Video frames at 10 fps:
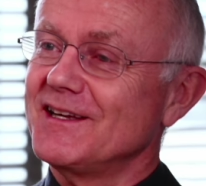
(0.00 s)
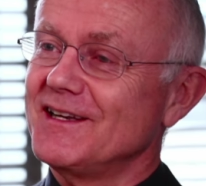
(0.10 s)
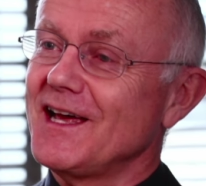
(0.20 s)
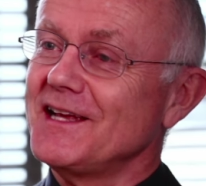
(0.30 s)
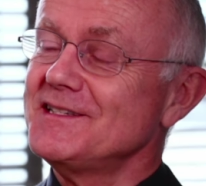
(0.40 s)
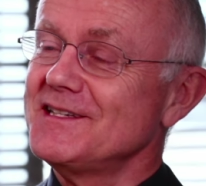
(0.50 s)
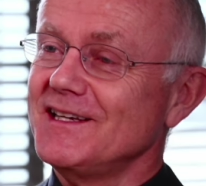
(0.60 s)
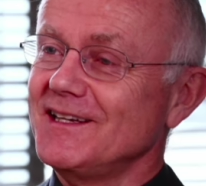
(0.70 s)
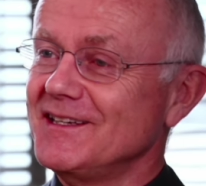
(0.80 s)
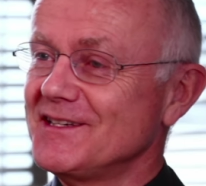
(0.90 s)
a
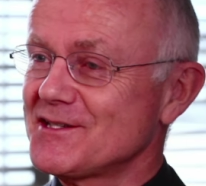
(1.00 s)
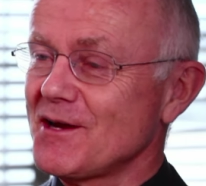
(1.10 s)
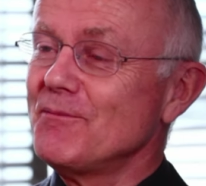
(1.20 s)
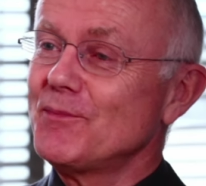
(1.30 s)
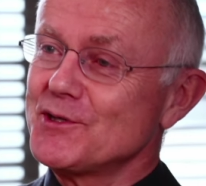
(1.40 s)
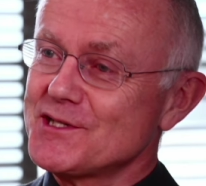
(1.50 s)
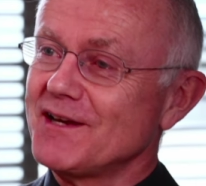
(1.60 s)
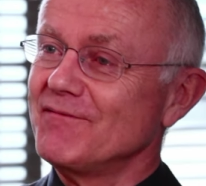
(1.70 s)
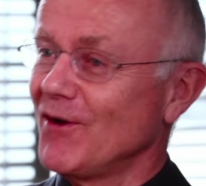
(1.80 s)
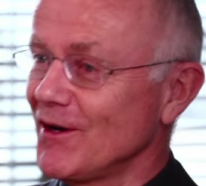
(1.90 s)
90 some
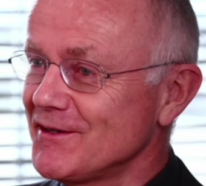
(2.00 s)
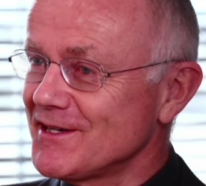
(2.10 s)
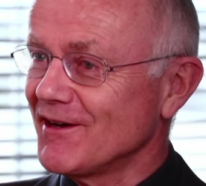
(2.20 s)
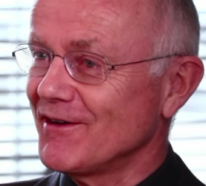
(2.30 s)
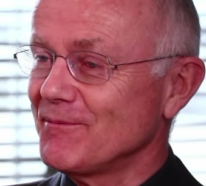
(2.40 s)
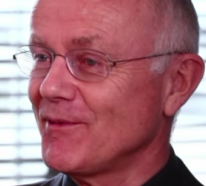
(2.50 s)
percent voluntary,